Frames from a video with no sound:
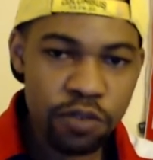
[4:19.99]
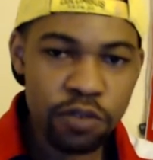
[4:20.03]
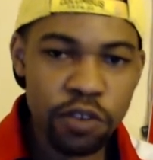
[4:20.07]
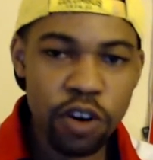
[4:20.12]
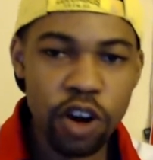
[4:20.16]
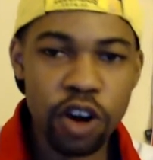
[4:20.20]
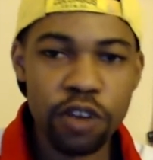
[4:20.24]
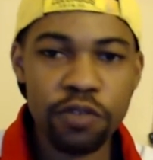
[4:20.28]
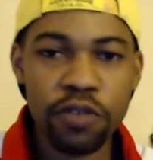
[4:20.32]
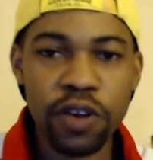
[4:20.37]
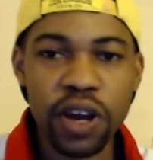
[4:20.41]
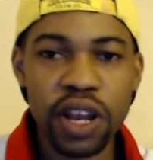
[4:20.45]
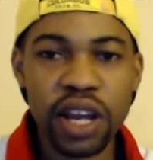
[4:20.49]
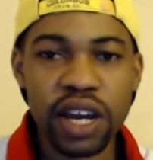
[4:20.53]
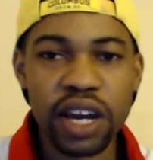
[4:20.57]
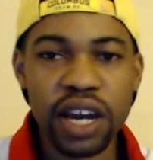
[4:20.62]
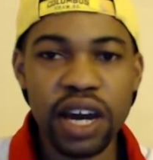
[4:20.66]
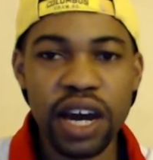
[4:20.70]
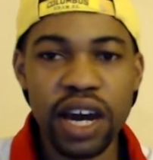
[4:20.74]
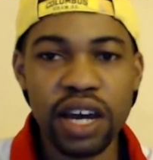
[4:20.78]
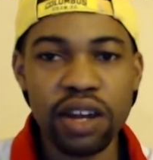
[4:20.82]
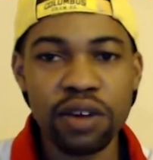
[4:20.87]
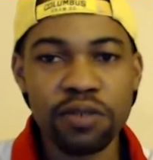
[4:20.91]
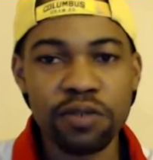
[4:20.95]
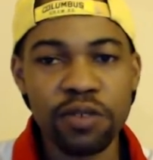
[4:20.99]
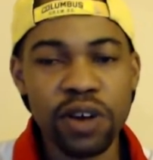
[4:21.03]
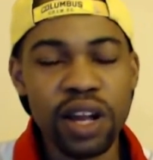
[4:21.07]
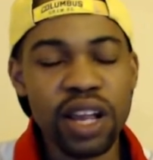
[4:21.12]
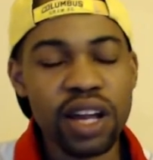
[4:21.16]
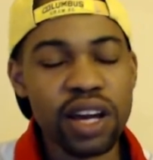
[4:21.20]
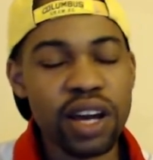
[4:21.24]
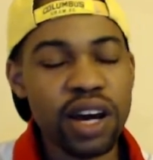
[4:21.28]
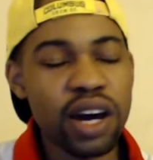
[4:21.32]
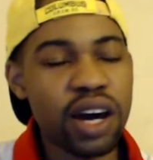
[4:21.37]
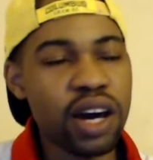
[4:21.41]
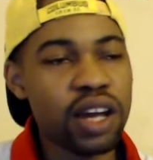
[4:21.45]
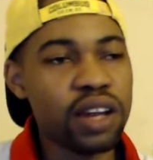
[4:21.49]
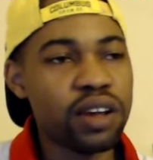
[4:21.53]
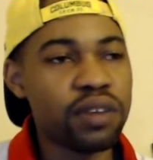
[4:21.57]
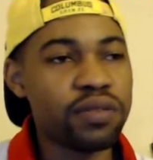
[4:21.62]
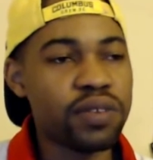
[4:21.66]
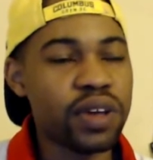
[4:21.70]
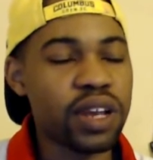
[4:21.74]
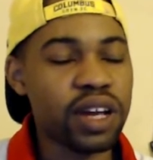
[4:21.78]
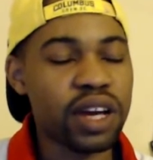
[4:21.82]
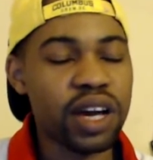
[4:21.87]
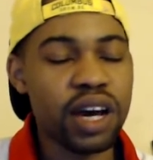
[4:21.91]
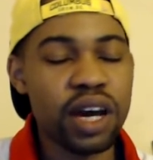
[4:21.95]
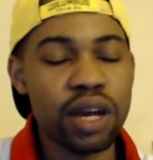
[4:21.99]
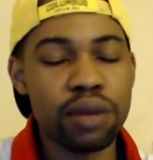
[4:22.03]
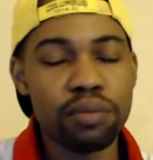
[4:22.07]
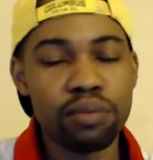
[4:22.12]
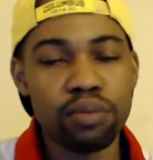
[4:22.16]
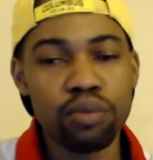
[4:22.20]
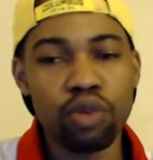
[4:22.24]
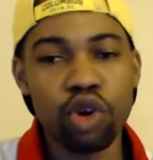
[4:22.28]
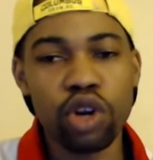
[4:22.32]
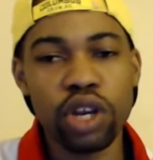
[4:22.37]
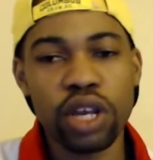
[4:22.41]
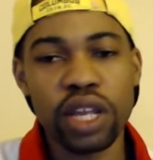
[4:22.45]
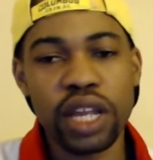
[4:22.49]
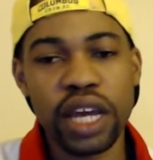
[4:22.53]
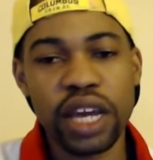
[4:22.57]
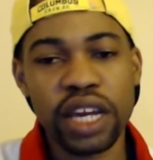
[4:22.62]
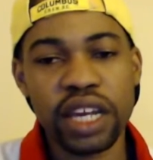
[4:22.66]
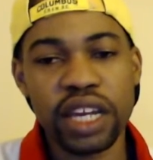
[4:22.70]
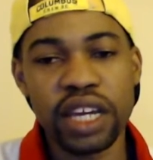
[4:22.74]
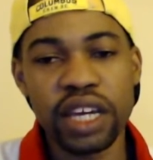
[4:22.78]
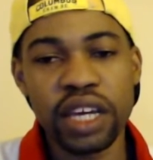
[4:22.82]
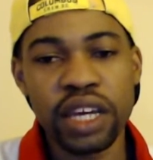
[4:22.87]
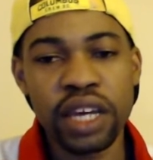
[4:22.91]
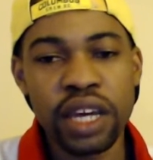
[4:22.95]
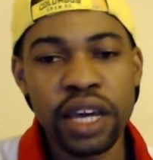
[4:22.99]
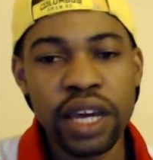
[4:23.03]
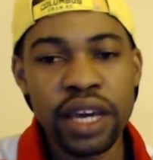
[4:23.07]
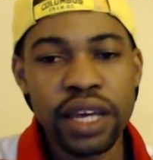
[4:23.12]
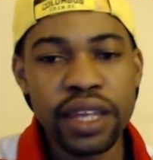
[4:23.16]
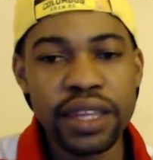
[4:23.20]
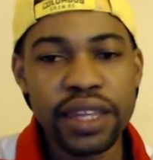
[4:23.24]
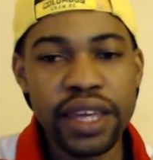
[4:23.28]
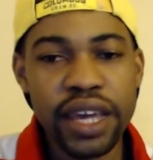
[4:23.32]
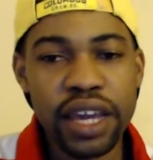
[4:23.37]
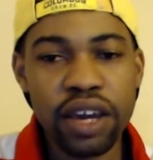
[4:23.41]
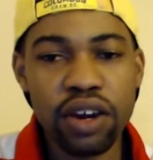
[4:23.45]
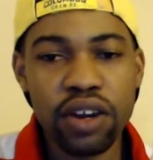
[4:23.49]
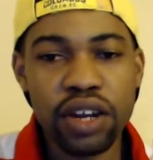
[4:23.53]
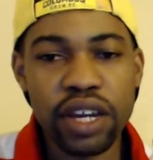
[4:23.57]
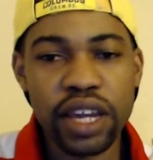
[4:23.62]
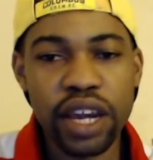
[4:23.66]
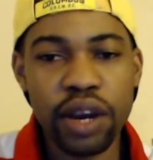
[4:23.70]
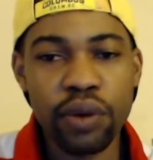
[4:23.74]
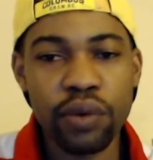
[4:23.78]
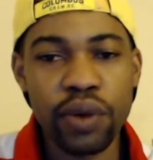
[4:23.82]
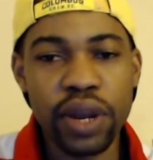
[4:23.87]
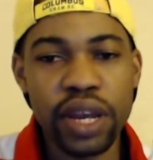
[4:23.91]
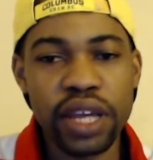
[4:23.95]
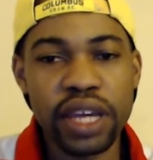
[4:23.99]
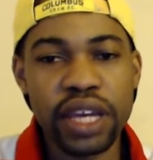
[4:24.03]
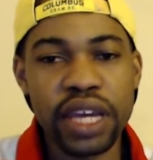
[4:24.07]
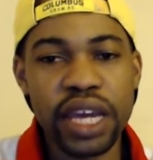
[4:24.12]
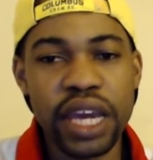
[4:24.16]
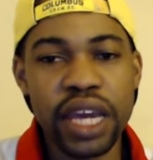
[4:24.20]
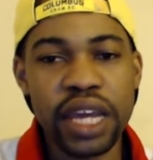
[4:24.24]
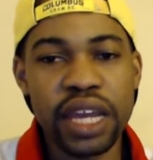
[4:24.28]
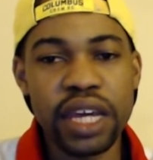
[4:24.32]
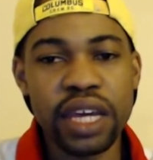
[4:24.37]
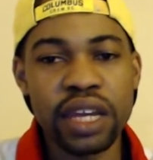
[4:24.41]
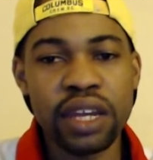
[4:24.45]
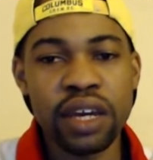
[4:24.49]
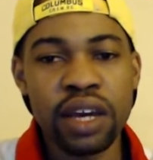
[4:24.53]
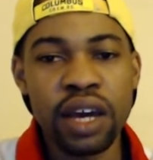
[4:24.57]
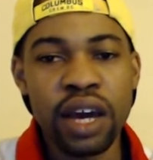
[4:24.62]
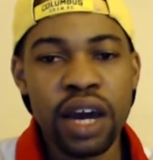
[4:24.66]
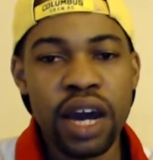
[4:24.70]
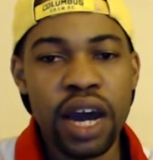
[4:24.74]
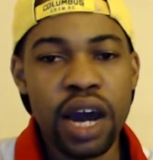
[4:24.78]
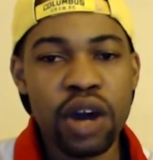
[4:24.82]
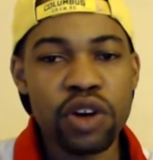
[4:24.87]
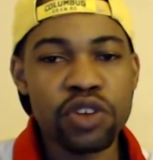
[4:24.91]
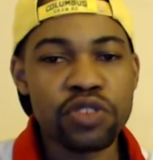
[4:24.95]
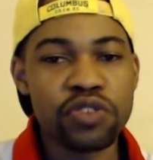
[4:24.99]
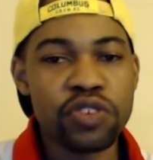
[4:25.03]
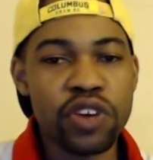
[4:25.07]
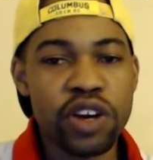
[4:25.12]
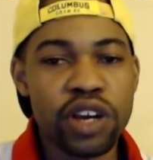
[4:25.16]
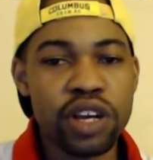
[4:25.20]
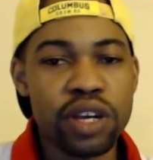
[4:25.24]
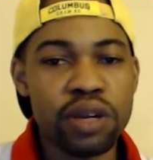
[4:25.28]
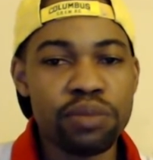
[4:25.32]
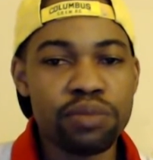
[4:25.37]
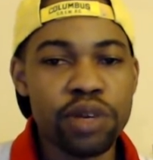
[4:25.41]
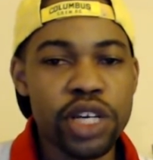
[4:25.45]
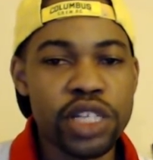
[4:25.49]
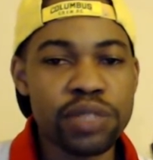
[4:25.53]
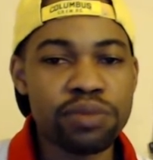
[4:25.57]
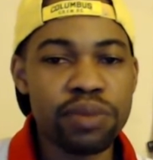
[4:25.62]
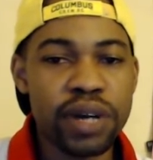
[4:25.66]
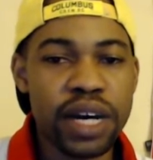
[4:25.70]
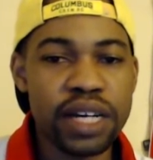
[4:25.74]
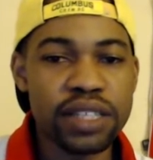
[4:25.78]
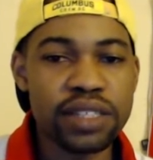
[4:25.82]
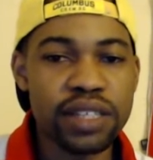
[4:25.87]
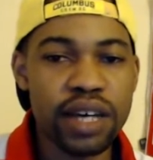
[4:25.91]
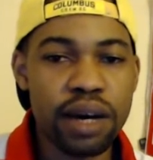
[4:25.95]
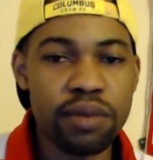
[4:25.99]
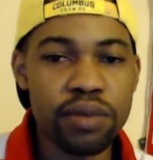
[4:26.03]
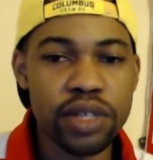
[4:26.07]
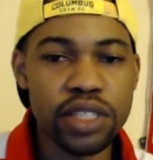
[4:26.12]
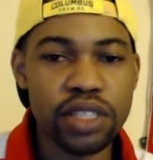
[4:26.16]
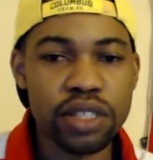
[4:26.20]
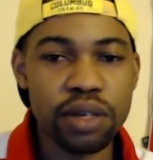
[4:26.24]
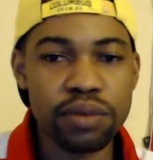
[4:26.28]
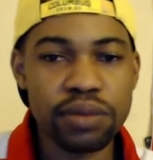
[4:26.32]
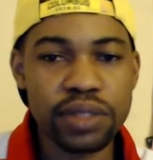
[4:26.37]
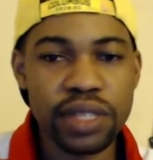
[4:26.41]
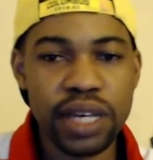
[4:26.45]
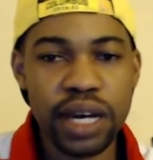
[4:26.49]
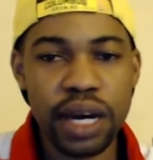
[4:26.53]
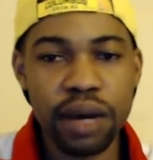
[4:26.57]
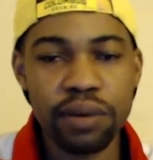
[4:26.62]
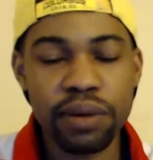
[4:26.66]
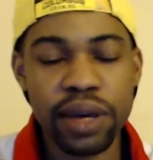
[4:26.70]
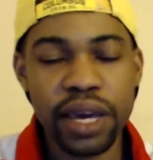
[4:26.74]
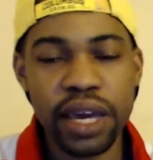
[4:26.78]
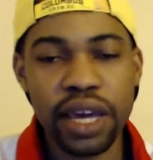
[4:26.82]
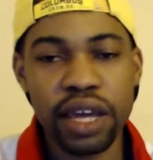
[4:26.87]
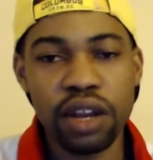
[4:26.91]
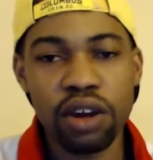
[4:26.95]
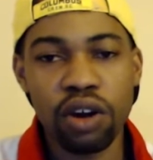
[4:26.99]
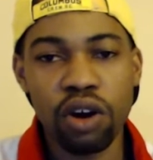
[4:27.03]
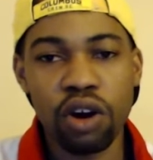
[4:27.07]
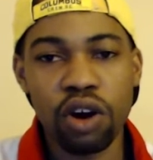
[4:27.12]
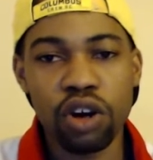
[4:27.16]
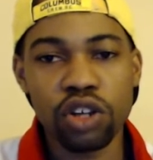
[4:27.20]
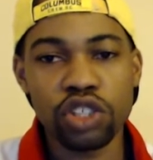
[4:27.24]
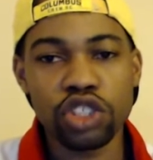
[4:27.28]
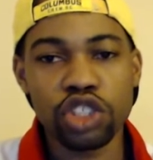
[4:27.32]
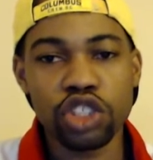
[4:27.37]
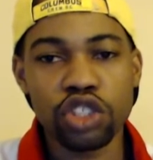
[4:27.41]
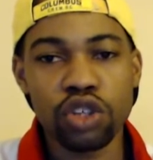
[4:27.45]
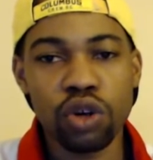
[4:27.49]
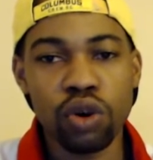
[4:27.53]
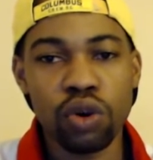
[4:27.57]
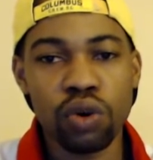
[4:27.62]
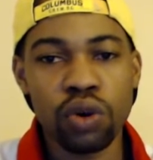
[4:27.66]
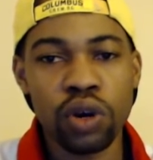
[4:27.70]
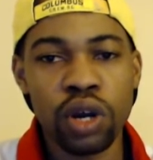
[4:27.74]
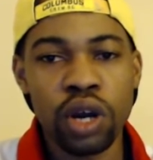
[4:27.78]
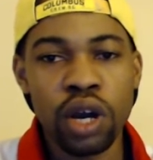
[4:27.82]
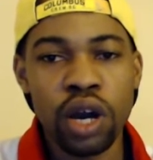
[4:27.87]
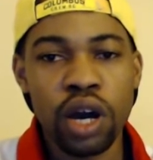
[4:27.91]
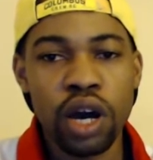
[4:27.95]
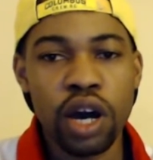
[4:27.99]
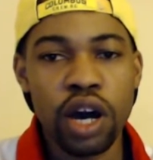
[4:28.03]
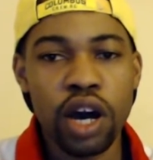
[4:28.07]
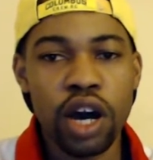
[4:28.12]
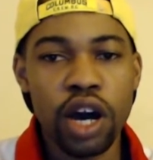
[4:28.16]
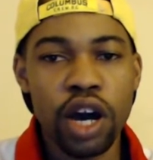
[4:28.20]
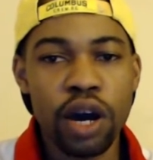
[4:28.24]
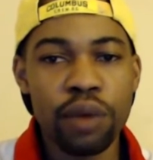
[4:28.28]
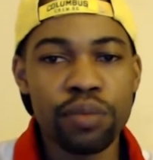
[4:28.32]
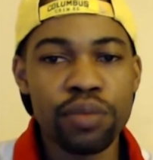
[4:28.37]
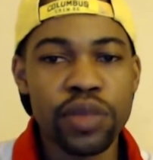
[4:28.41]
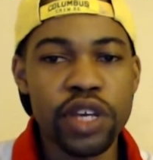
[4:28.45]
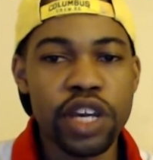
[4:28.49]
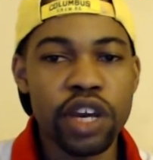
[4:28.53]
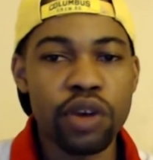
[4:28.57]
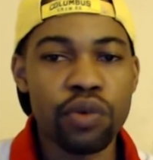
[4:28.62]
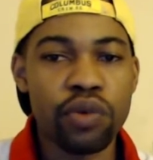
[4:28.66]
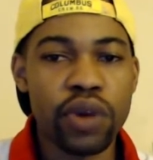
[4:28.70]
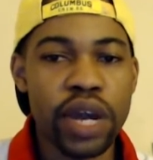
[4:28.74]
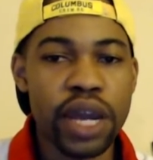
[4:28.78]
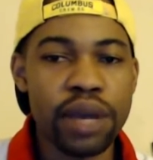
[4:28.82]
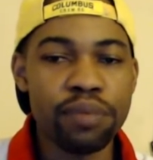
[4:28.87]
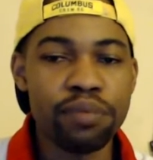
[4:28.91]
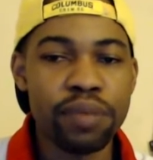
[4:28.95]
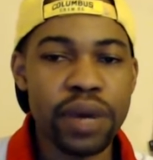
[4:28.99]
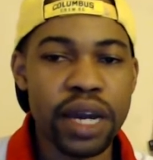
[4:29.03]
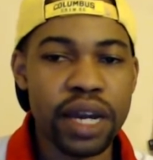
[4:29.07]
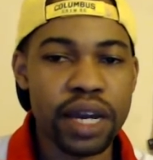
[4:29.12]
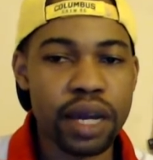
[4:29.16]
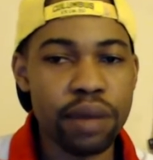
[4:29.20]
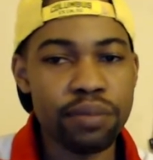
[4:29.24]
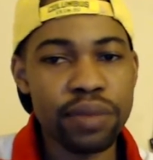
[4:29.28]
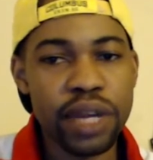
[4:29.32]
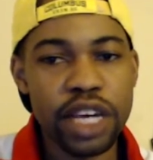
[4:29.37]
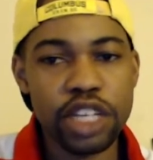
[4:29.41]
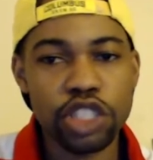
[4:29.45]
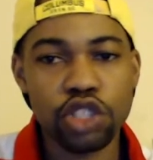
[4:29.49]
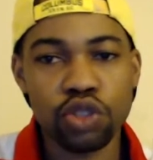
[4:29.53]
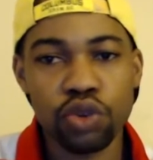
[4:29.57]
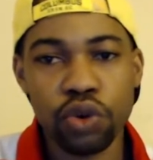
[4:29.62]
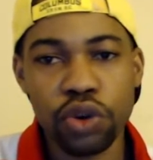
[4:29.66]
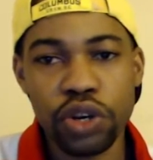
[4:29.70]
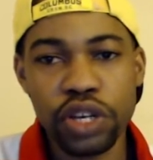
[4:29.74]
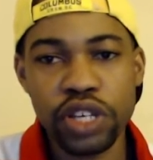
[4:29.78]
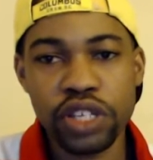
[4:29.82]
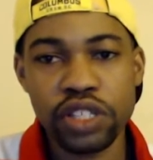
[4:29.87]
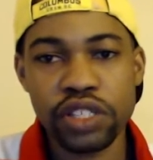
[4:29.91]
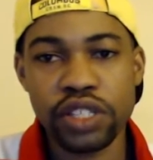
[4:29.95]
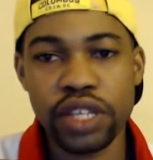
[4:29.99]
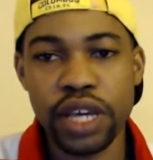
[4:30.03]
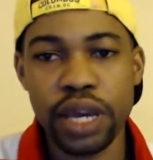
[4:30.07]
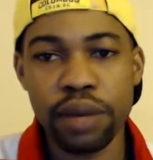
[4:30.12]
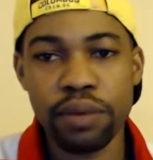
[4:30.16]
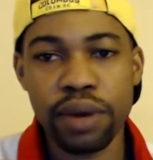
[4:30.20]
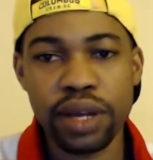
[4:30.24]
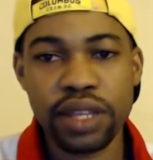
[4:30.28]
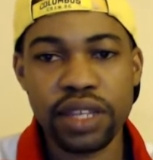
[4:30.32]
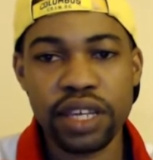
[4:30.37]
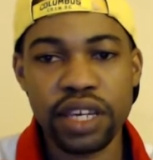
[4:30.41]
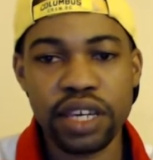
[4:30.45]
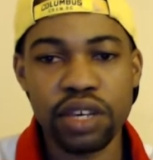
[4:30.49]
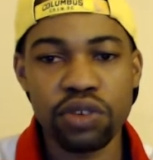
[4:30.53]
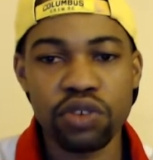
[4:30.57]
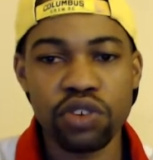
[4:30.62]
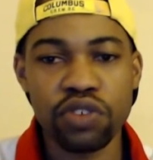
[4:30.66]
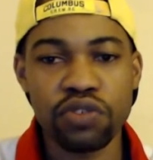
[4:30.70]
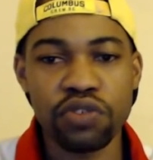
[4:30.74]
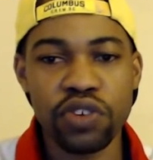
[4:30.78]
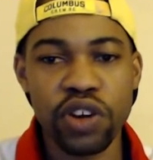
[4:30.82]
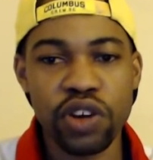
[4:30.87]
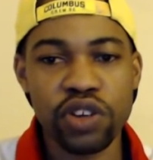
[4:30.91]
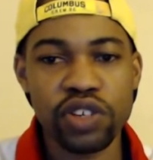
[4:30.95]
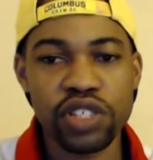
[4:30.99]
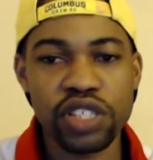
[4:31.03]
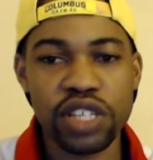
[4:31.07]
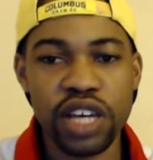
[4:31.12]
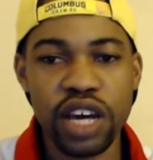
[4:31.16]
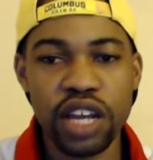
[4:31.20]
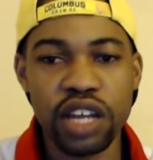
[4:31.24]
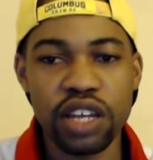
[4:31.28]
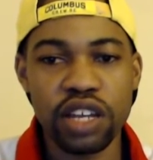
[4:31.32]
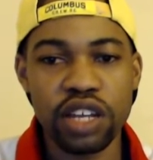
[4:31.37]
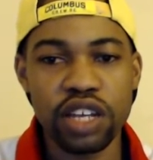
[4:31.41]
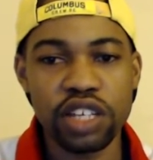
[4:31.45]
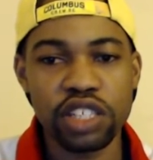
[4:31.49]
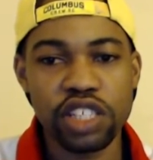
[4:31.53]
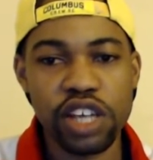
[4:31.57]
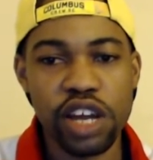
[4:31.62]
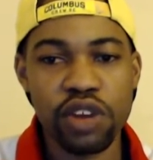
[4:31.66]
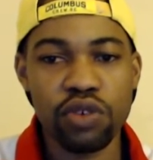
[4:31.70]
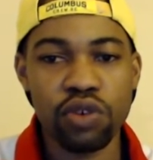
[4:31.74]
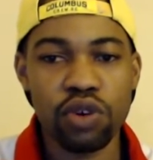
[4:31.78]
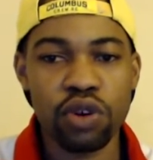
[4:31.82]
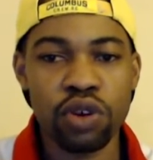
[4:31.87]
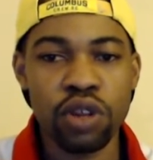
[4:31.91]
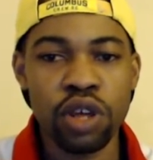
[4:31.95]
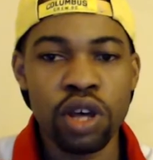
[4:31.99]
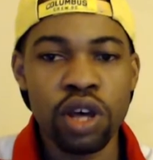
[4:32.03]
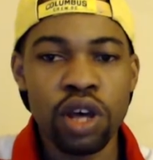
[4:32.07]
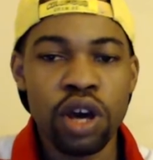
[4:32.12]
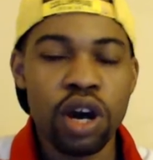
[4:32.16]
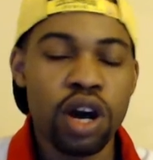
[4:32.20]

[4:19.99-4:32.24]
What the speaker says: Vallecano, more than likely, they're going to get relegated. I was very impressed by Thomas up top and also the right back. I'm not sure his name. I think he was very solid in general.